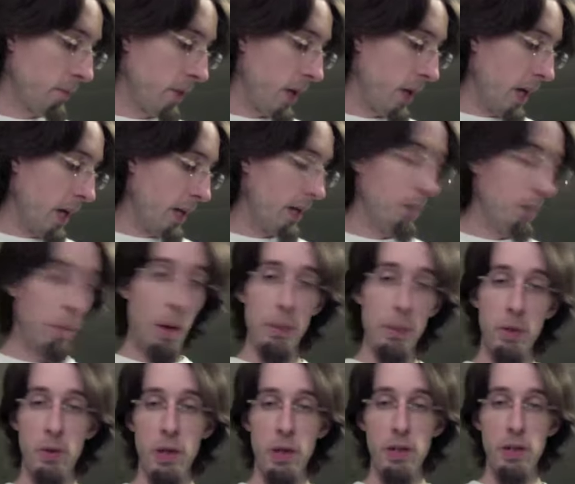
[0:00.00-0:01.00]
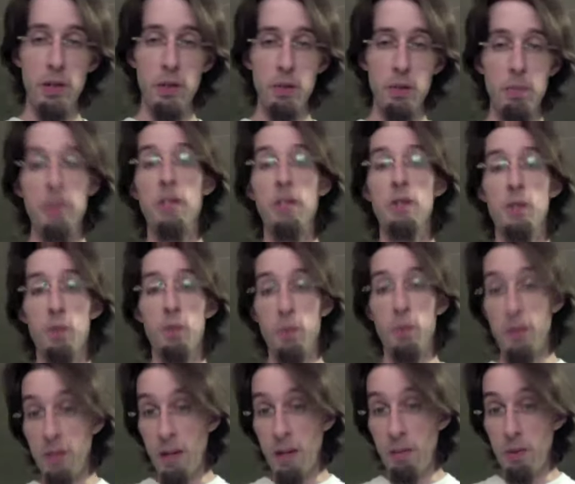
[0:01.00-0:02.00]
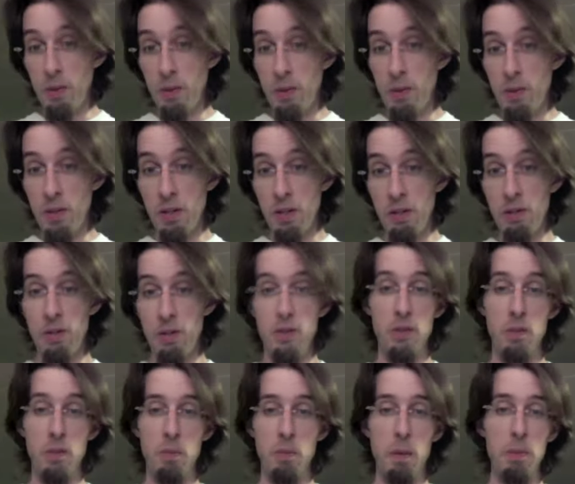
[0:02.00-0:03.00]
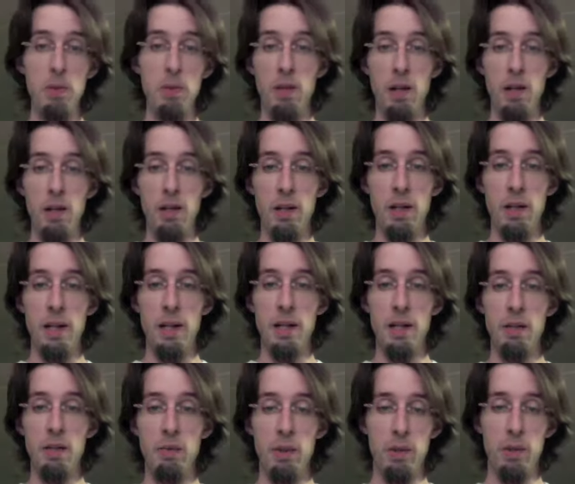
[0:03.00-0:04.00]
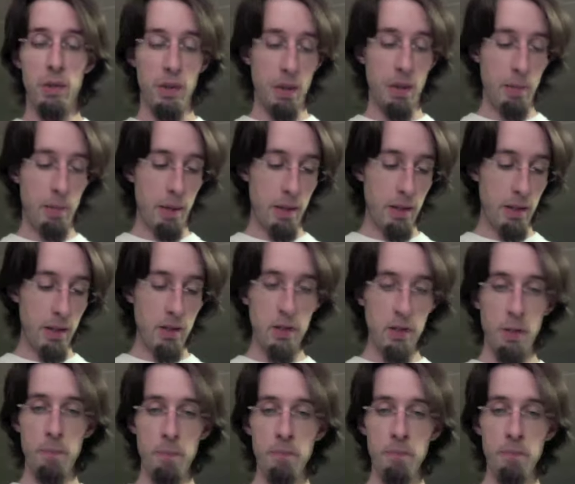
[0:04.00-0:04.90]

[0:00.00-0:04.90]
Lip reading: and they're probably great too, but these are the ones I've been using, just so maybe you can get a little idea of what you think about these.